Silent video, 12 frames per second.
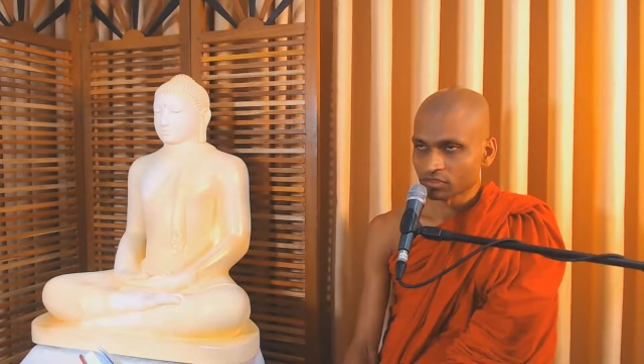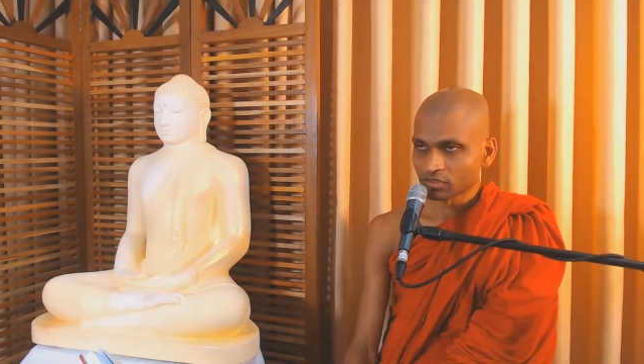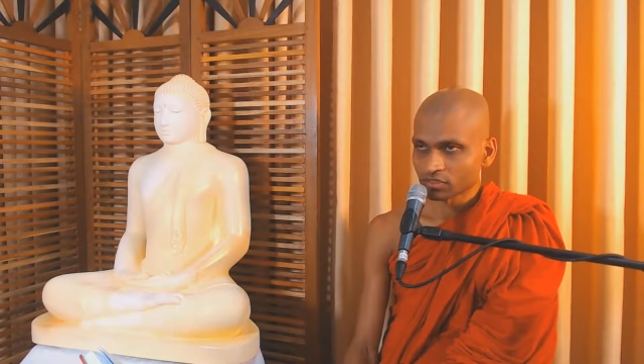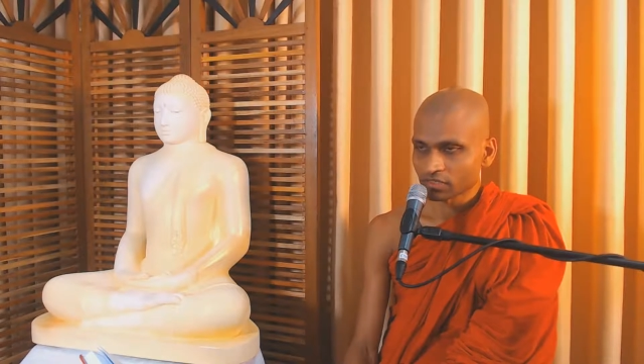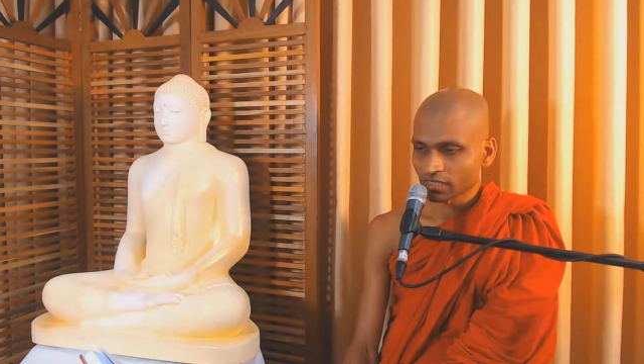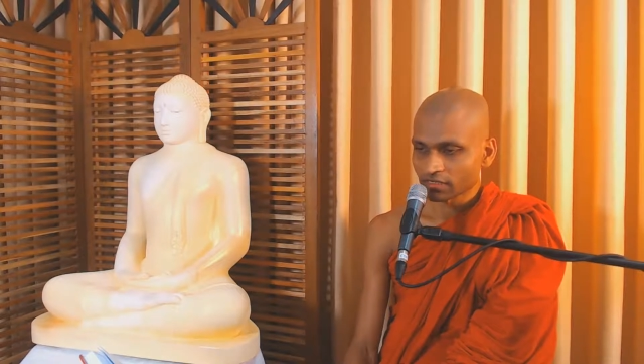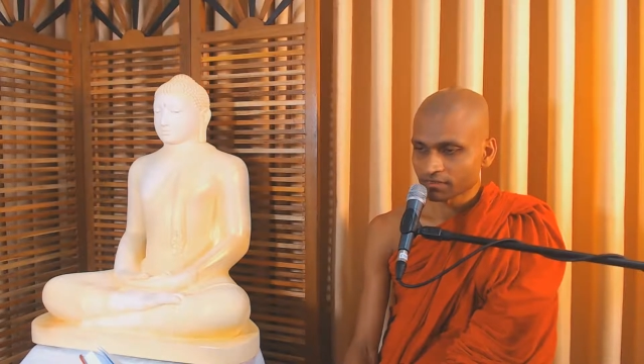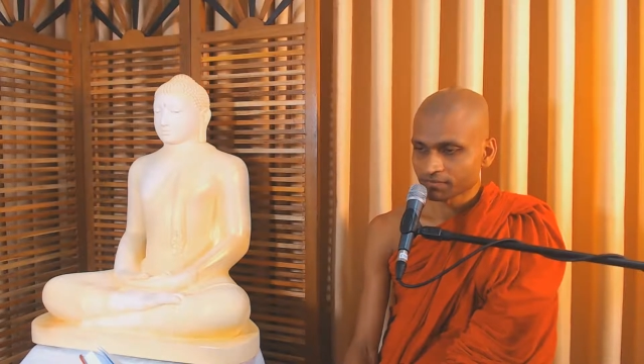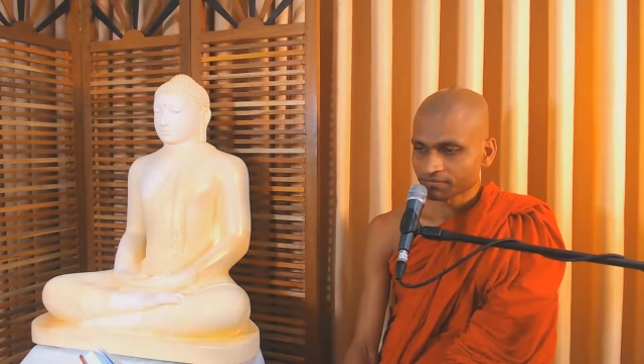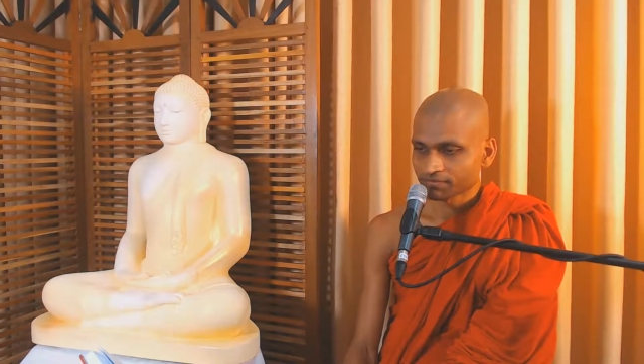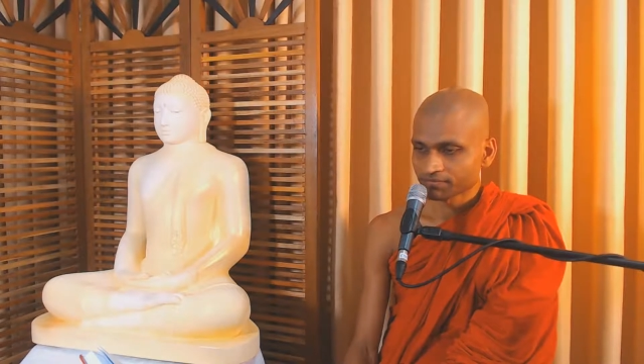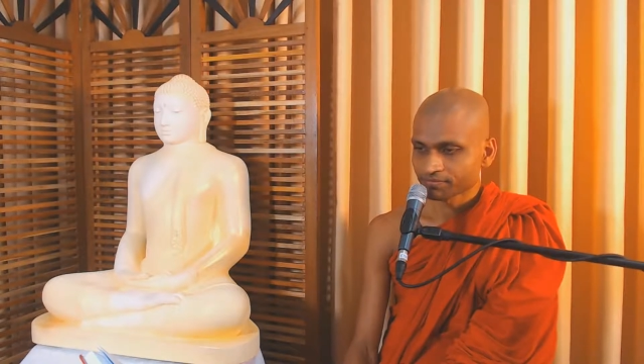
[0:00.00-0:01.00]
he said.
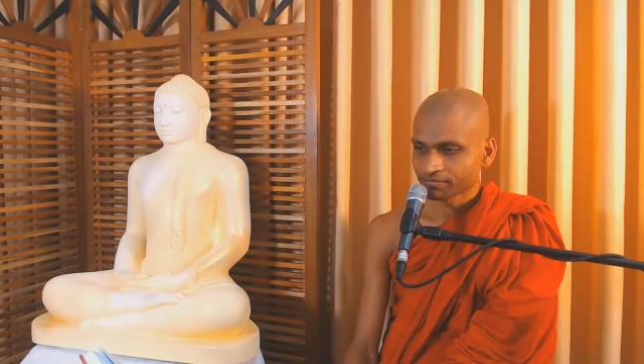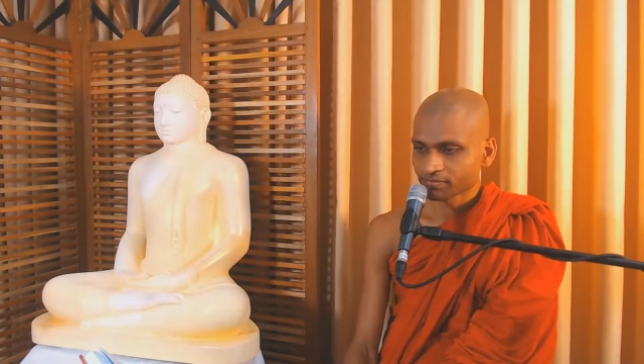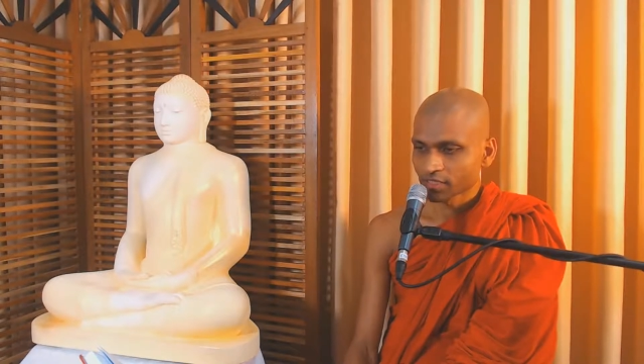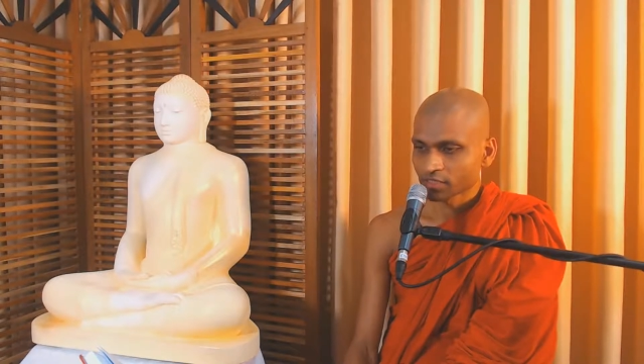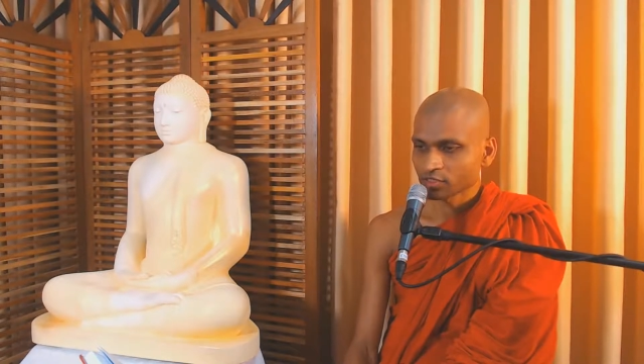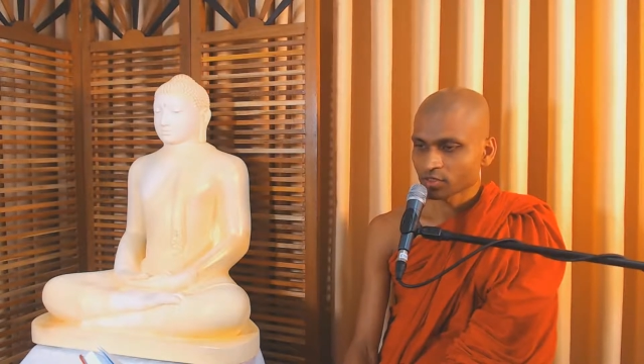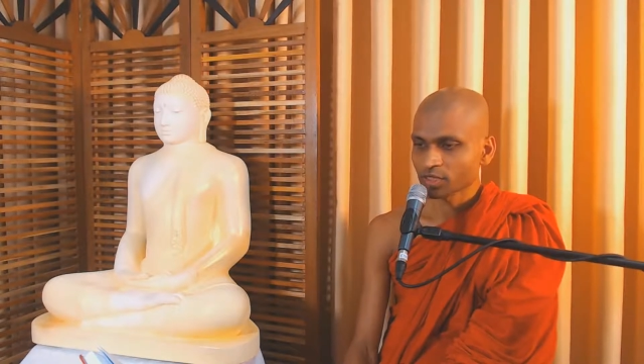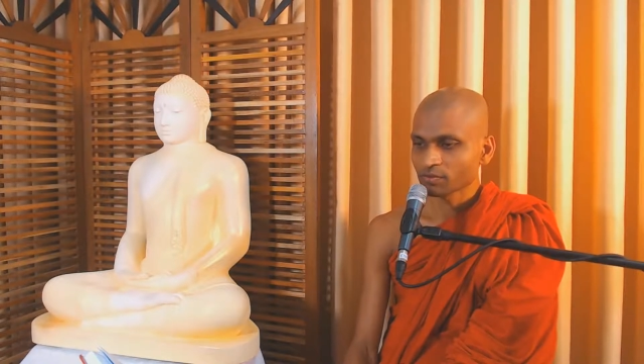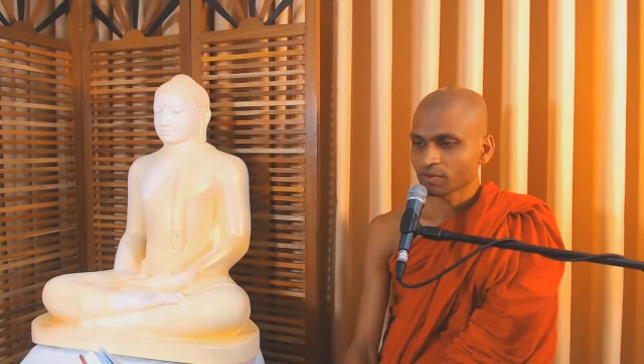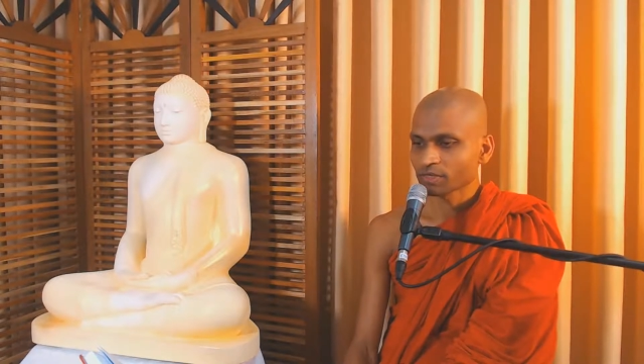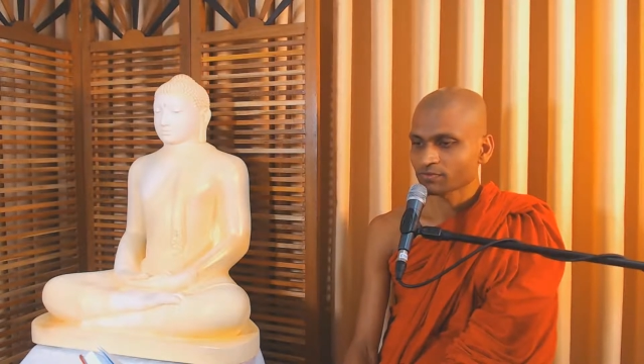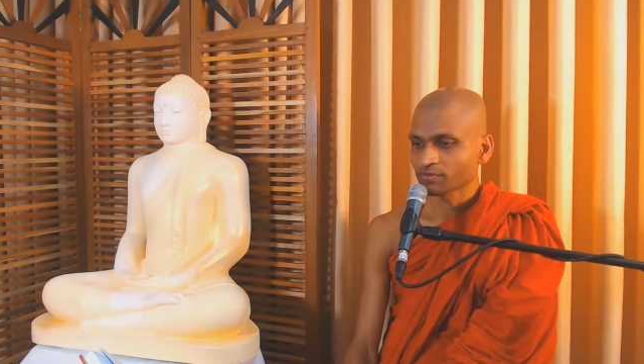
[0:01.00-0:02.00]
So he
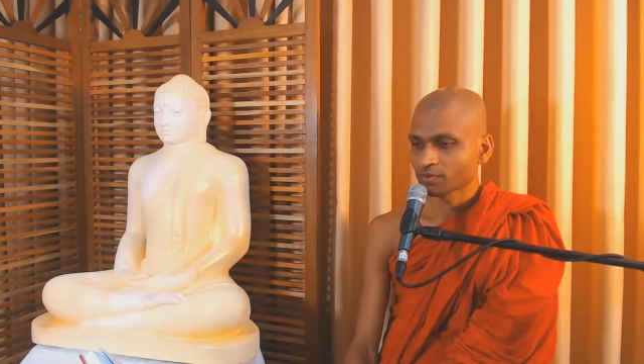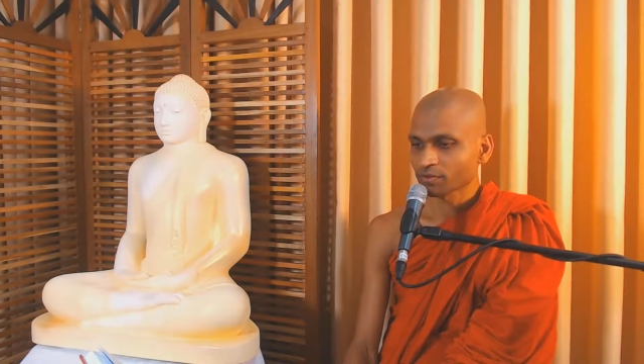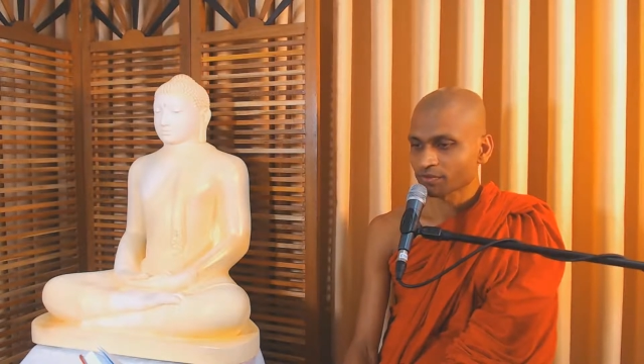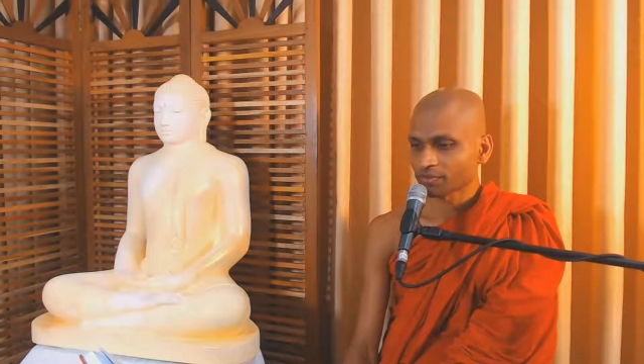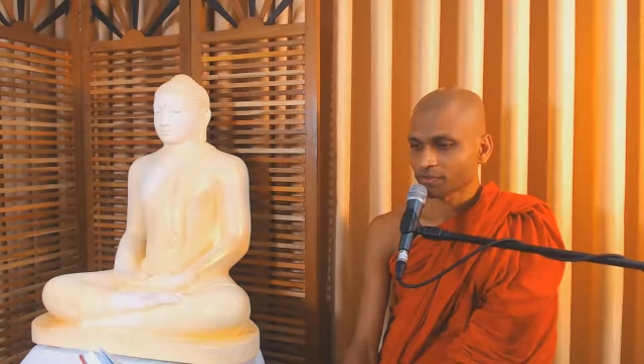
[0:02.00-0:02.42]
went forth.